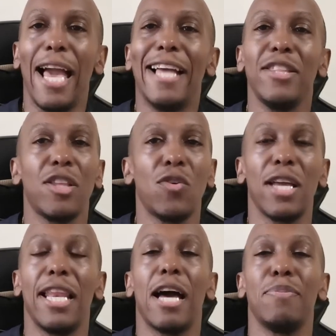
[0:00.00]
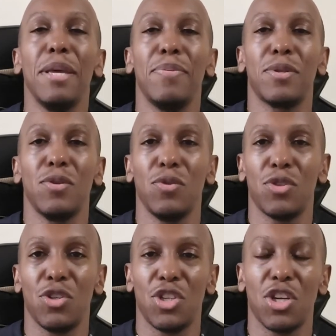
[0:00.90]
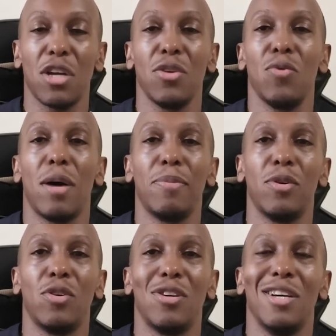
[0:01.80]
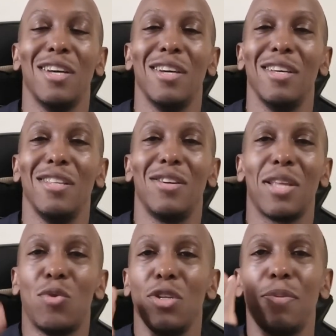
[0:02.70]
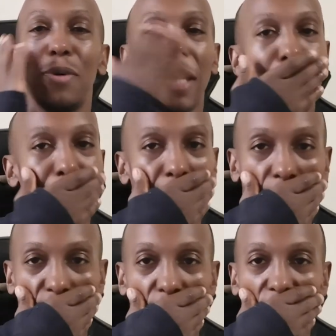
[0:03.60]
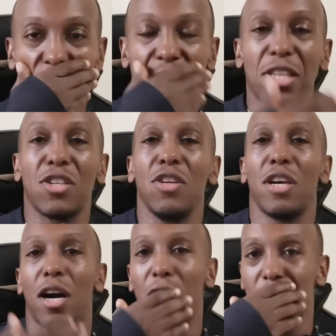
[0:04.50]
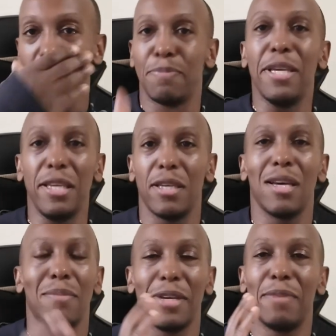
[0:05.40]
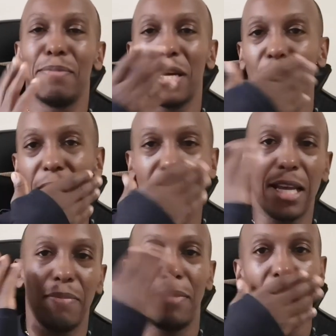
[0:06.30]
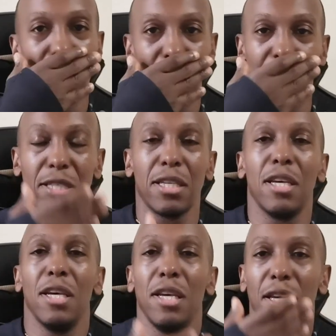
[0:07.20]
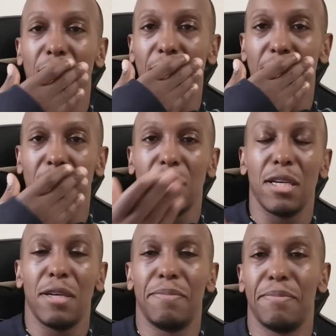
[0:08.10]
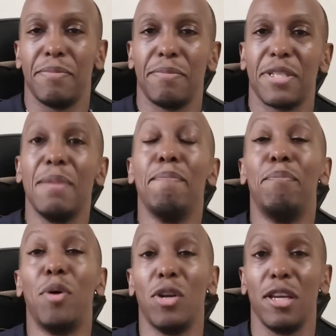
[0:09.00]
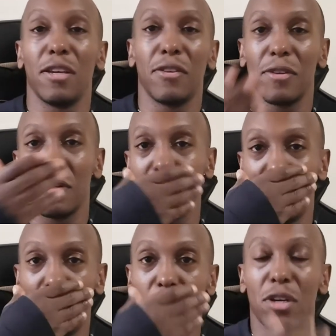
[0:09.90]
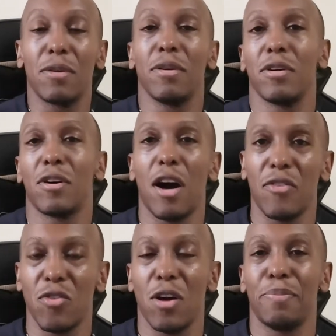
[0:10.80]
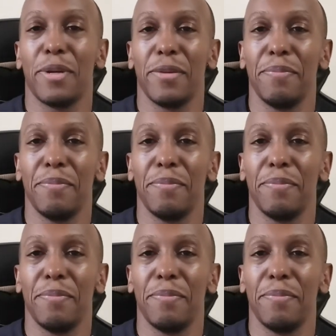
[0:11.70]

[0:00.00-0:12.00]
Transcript: And don't allow people to shut you up, or they want you to put that mask around your face so you can't speak. And by the way, that mask is symbolic for cover up